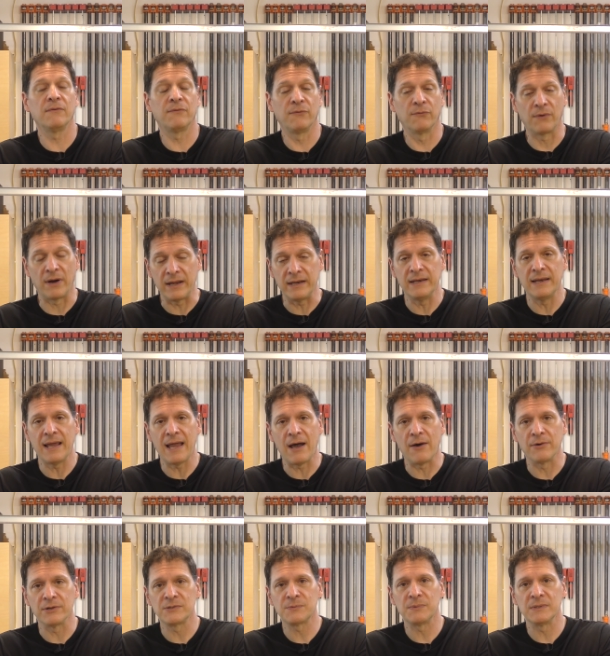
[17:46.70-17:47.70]
right
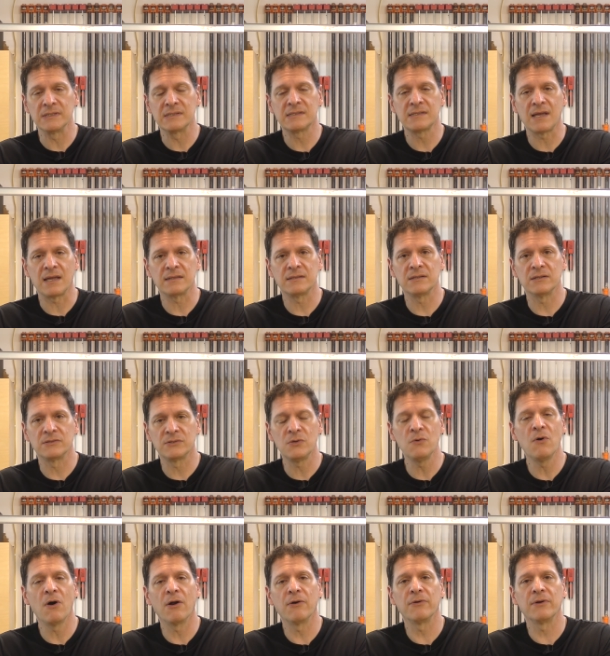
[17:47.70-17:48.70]
now. It's been set to
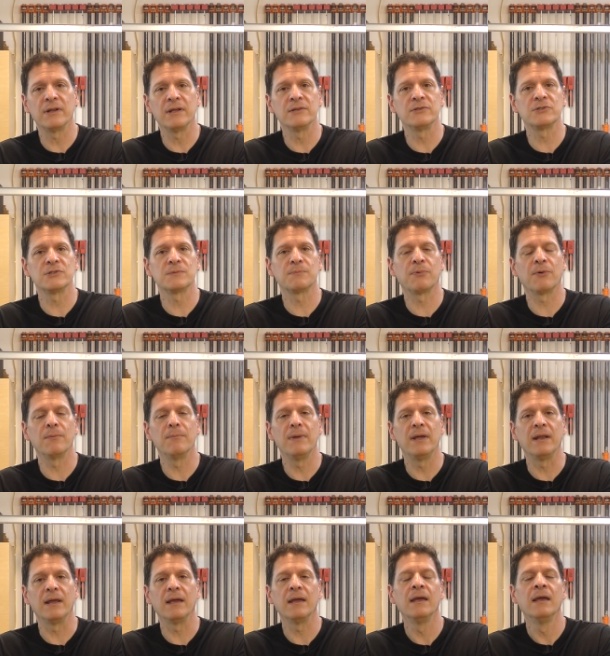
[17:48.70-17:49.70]
200 inches per
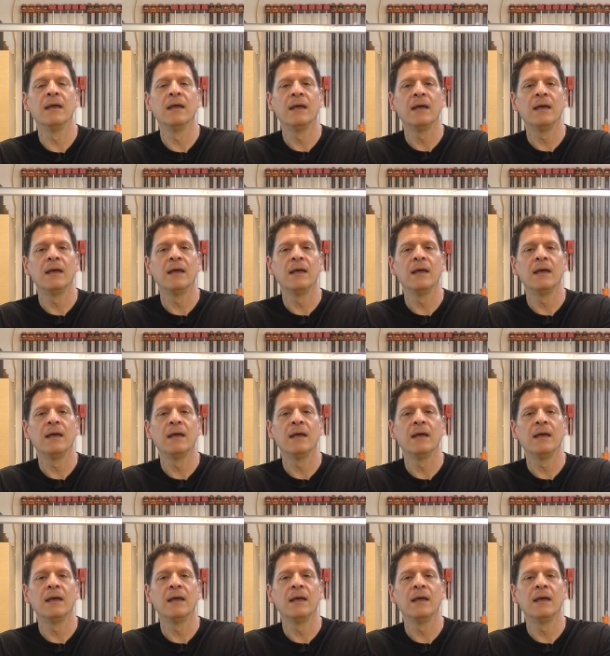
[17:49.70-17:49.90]
minute.